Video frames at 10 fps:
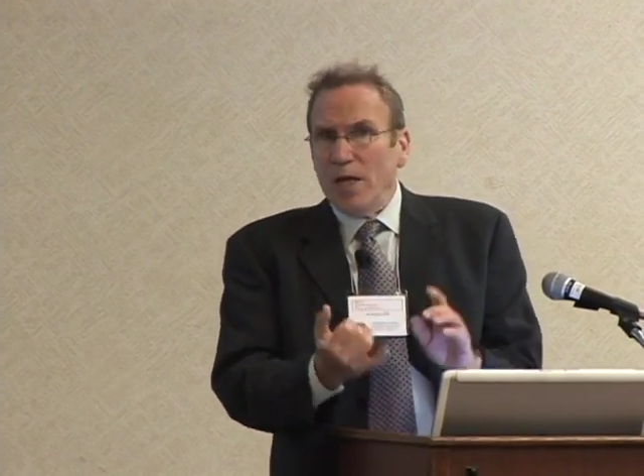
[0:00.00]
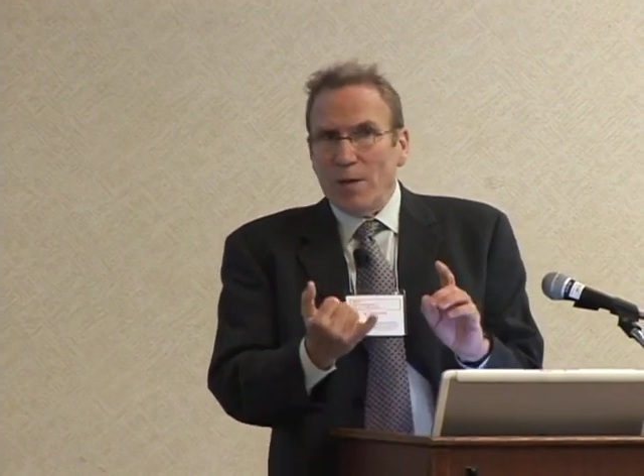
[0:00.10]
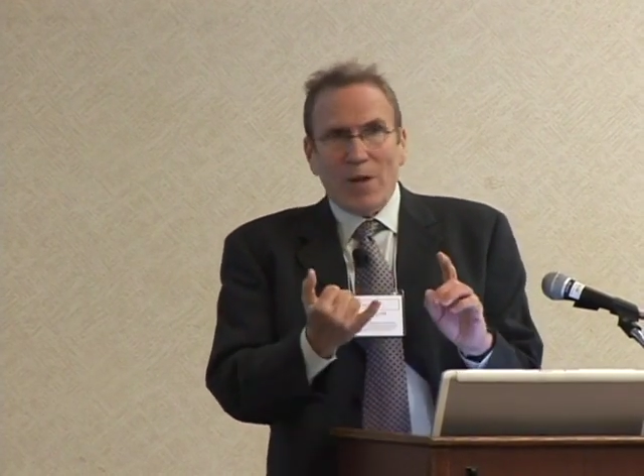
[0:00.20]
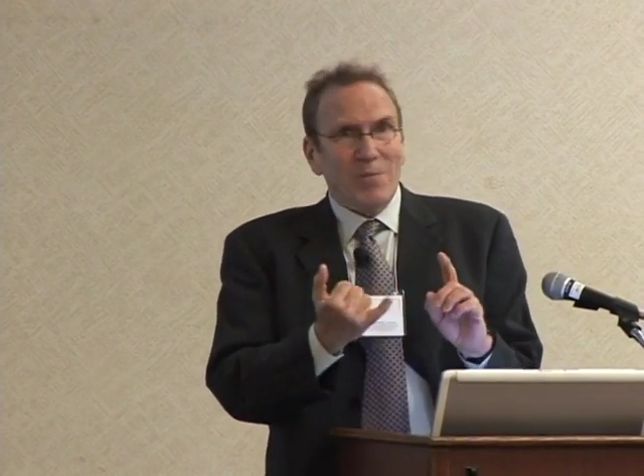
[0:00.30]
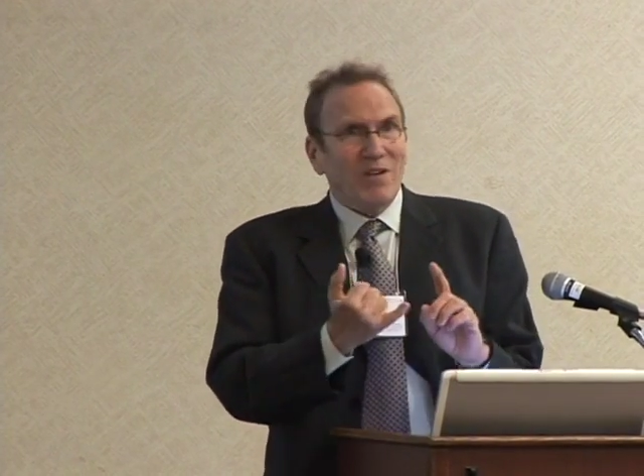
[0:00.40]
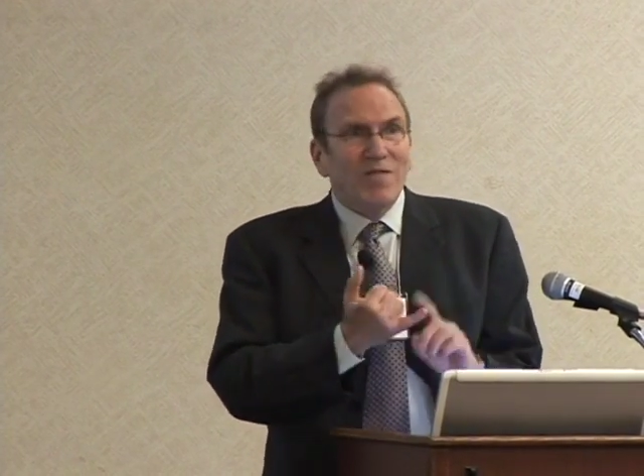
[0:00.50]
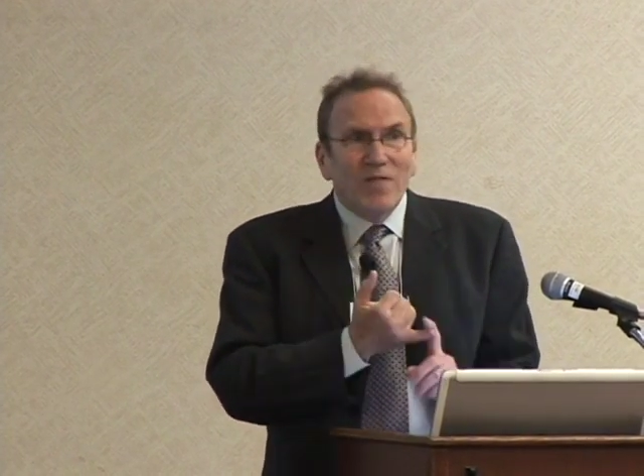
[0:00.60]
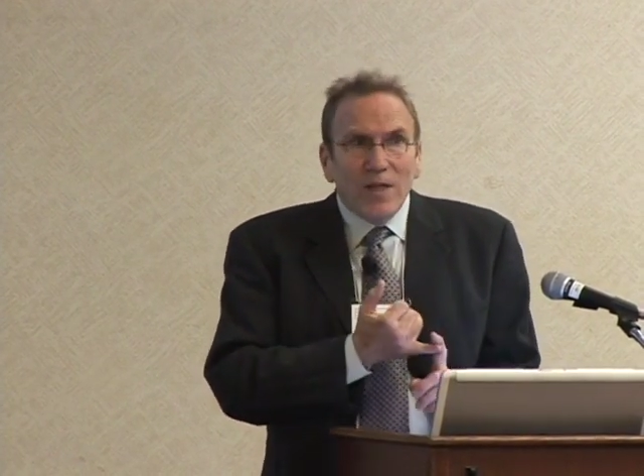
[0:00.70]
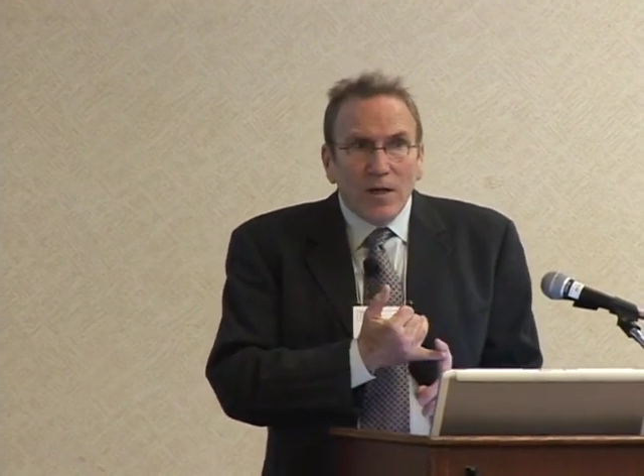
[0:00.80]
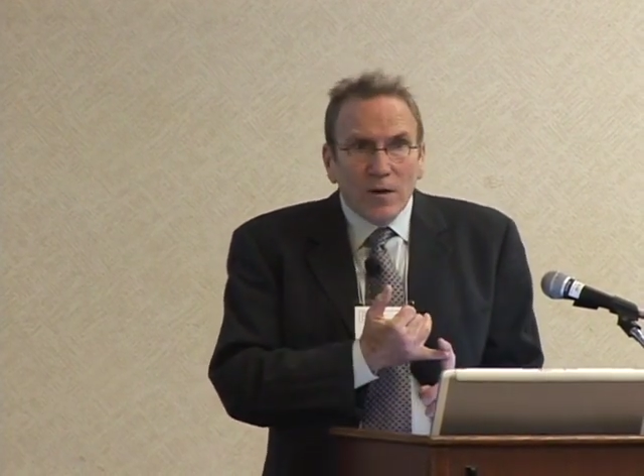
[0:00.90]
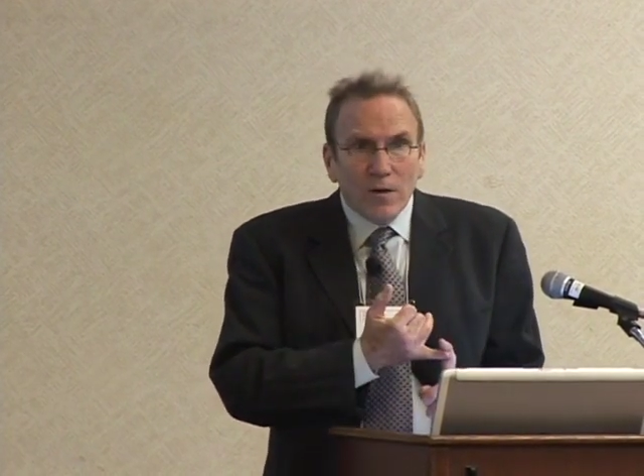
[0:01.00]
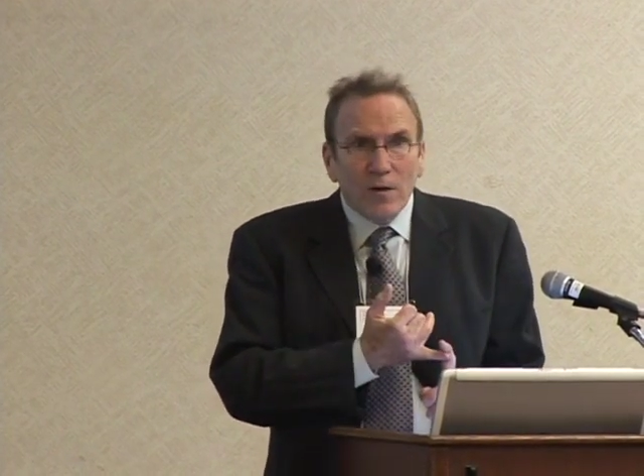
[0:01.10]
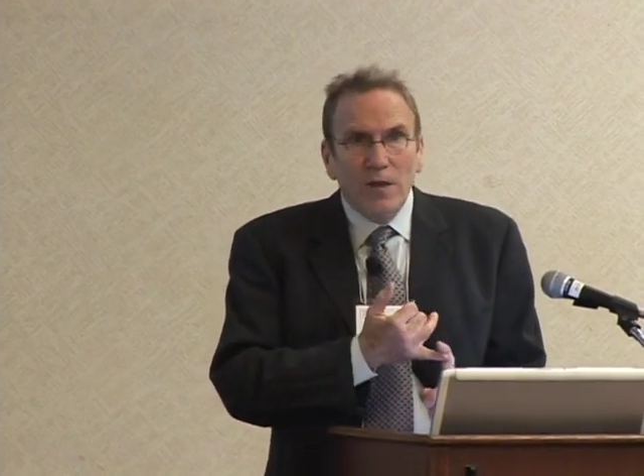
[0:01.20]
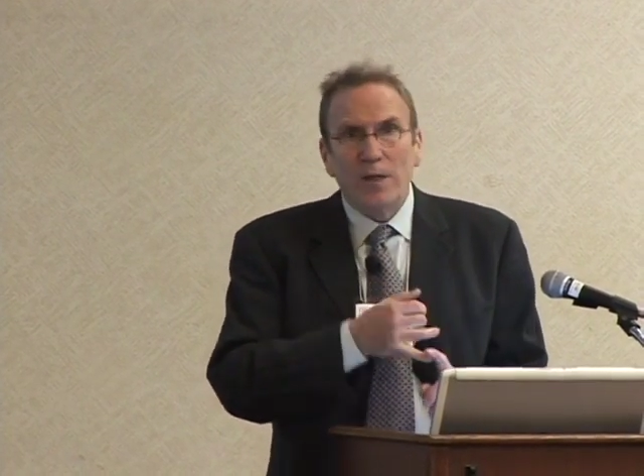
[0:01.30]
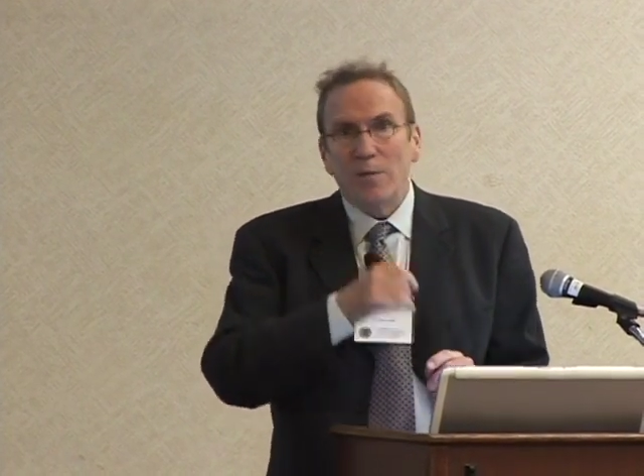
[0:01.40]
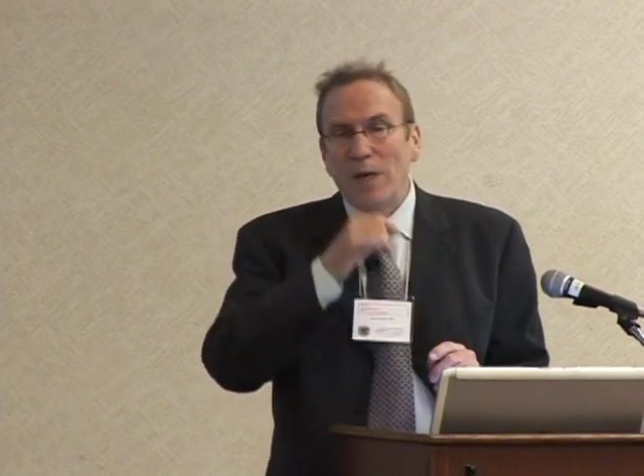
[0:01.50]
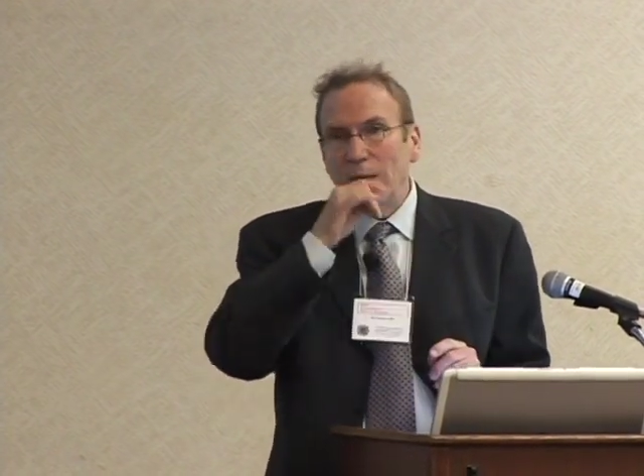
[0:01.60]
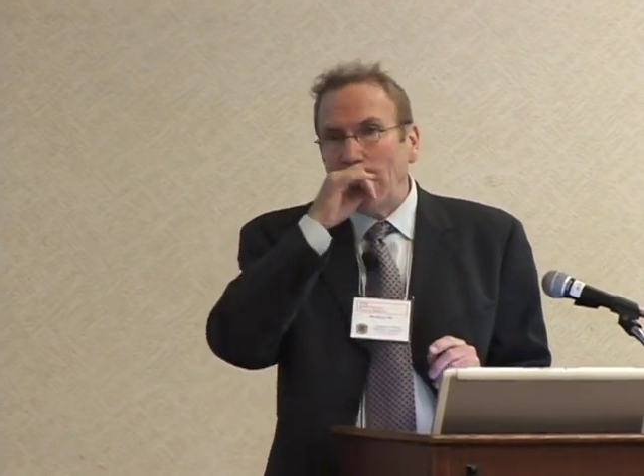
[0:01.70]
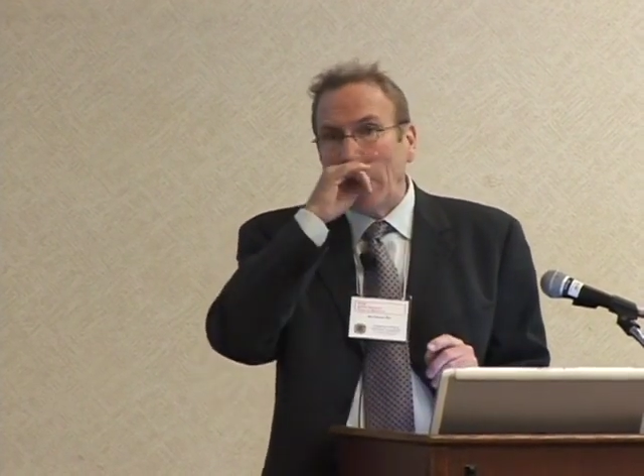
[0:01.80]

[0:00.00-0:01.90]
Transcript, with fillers: It may be fear, may,